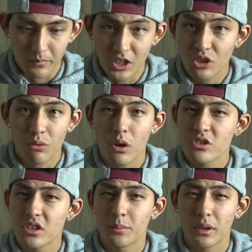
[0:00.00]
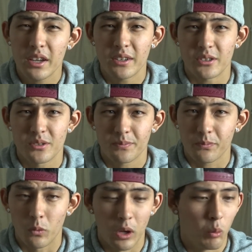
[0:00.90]
This falls on the players.
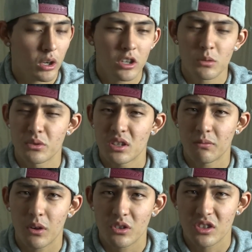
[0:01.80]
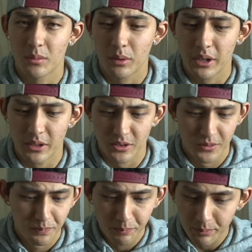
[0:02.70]
It 100% falls on the
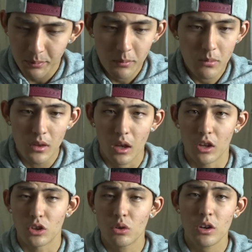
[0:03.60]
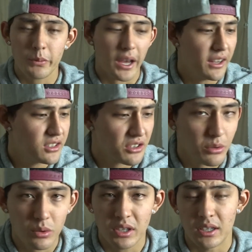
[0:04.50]
players. You're up
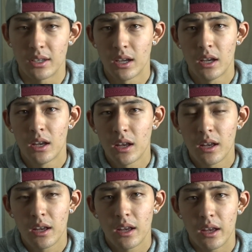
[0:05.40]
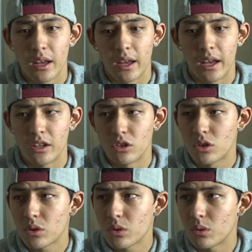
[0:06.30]
8-3, and
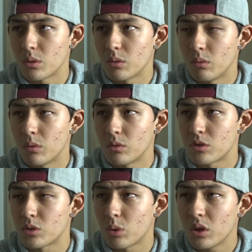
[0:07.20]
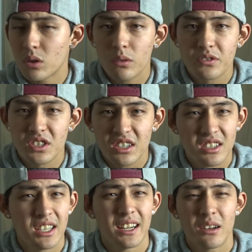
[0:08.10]
you're 12,
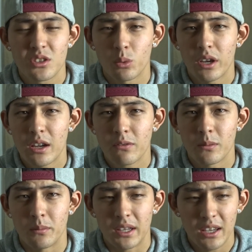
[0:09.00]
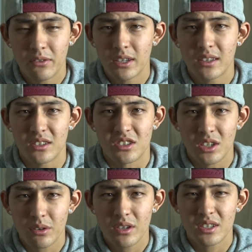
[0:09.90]
16 outs away from evening the
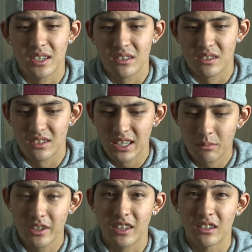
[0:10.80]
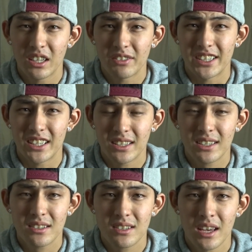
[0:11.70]
series against a team like the Cleveland
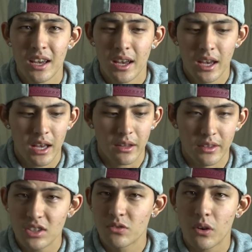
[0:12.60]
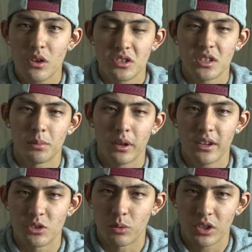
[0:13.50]
Indians. This falls on the
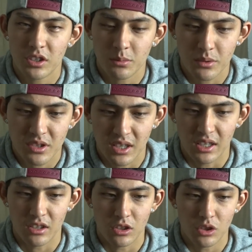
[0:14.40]
players 100%.